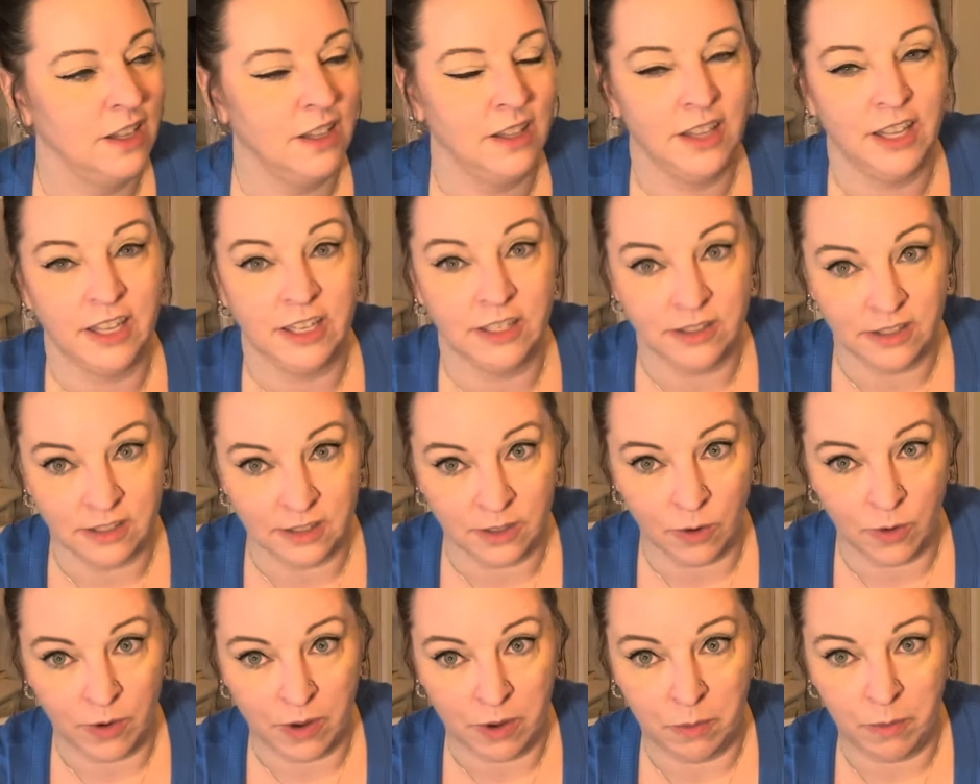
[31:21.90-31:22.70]
like to
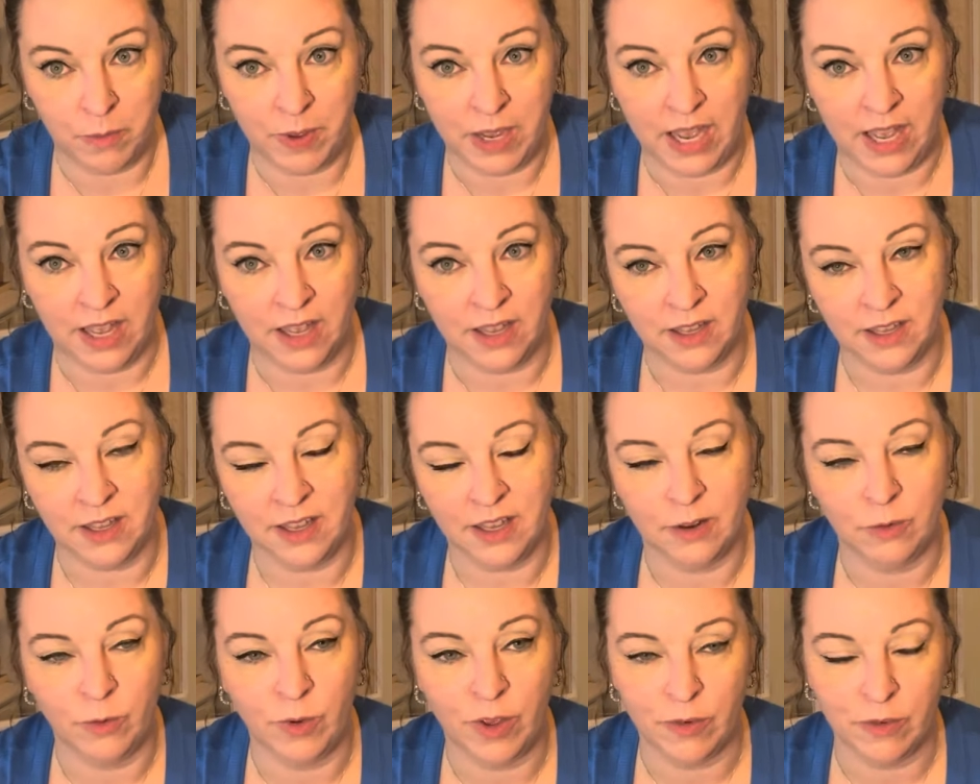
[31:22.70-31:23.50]
go out back
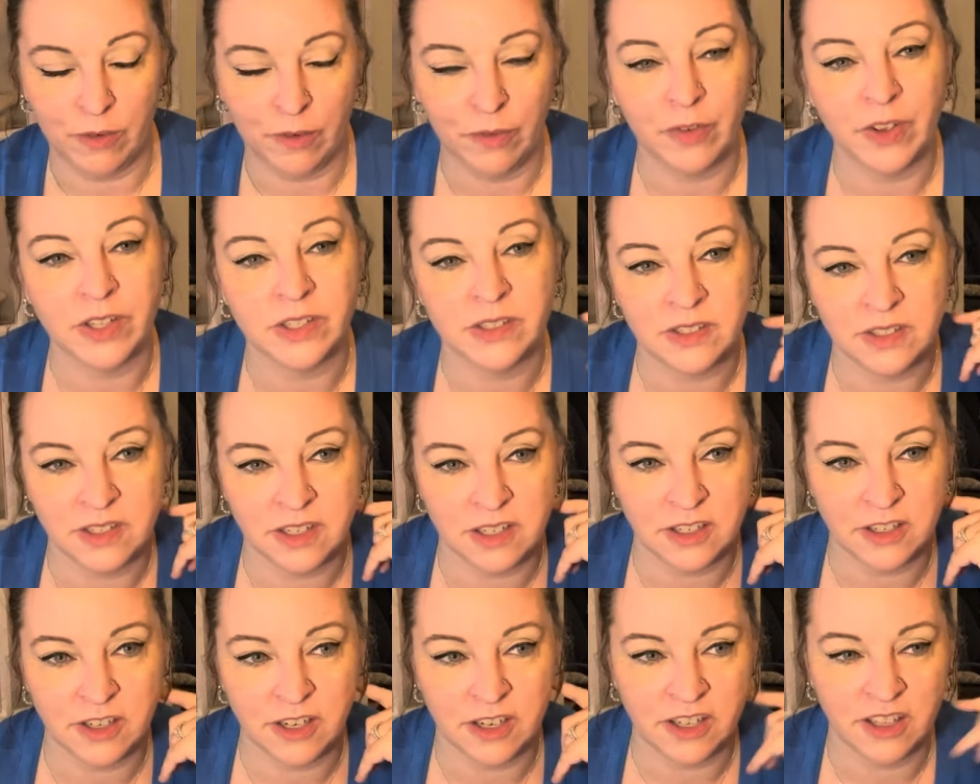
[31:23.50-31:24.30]
and we have a fenced
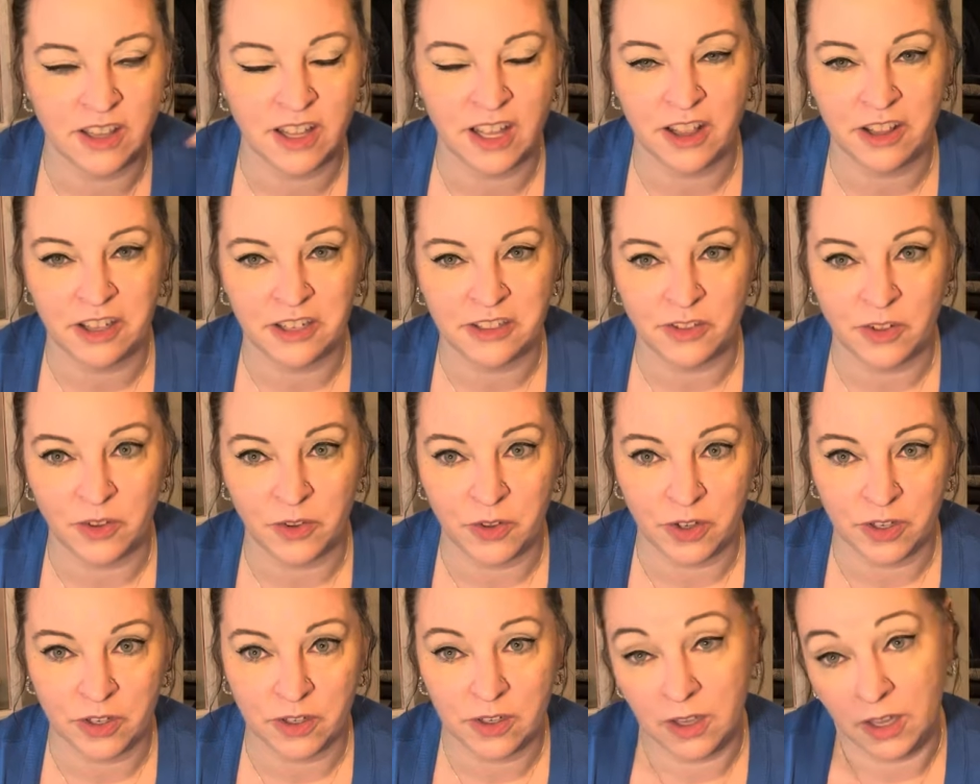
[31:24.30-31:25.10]
in yard. They like to
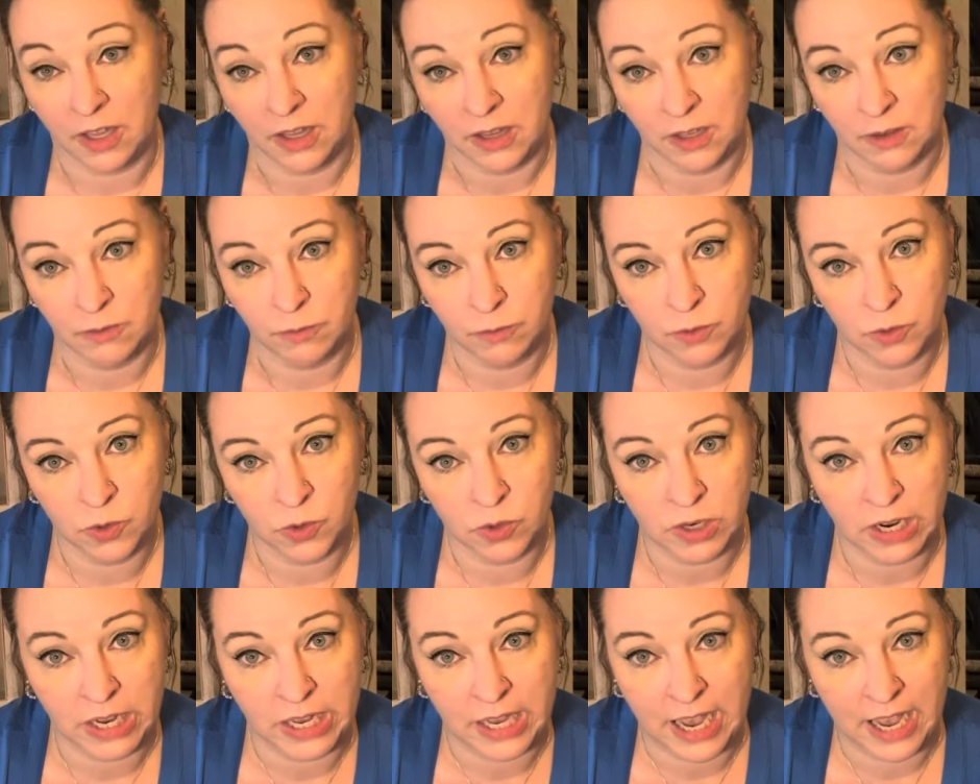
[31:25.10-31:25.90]
look and the
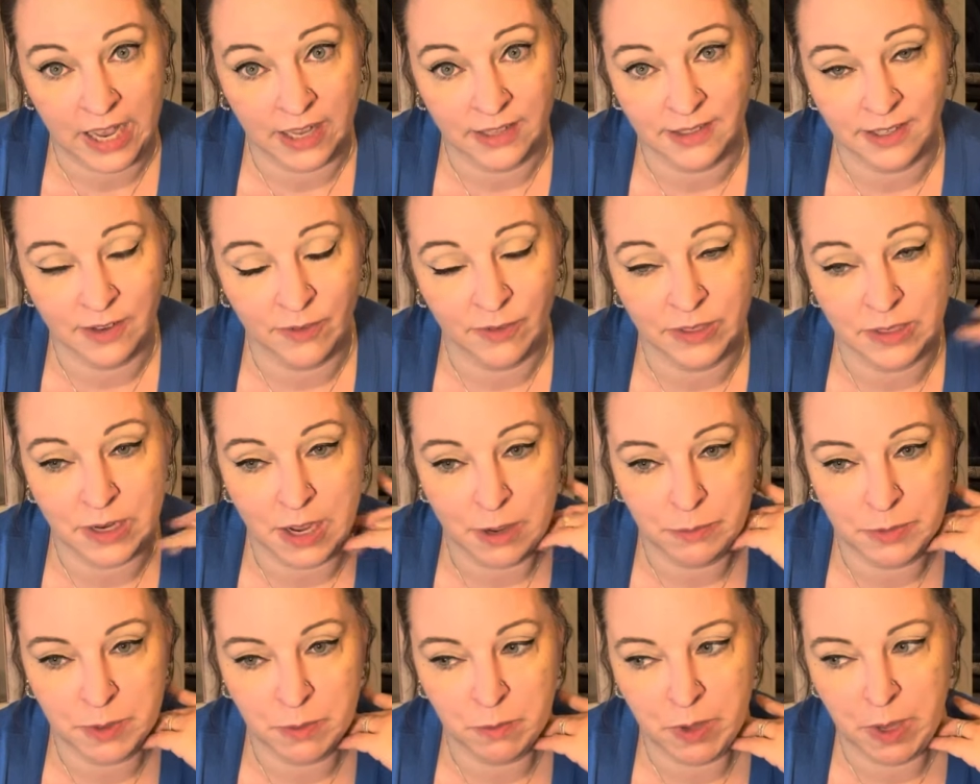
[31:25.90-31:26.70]
stray cats have
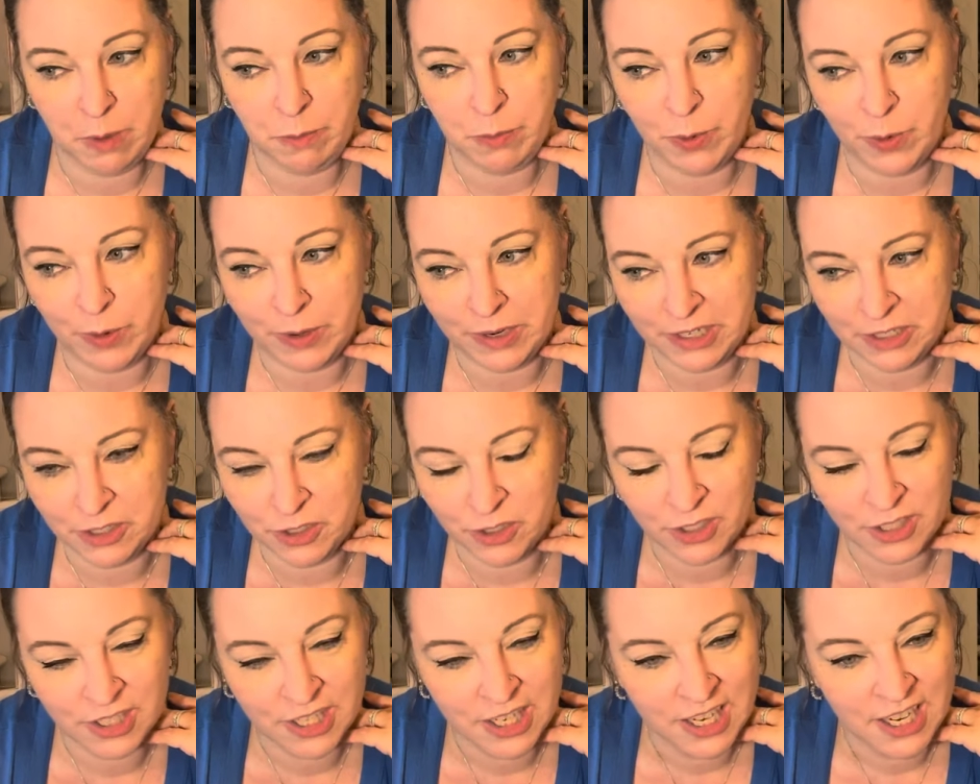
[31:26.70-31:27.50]
adopted my
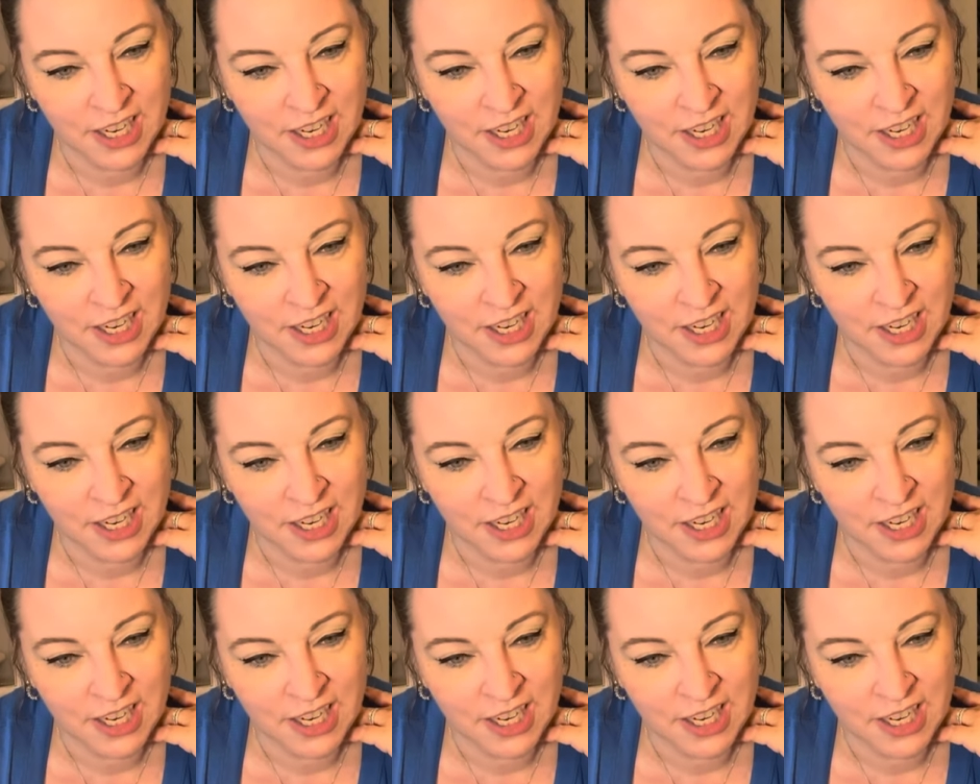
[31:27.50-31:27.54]
porch.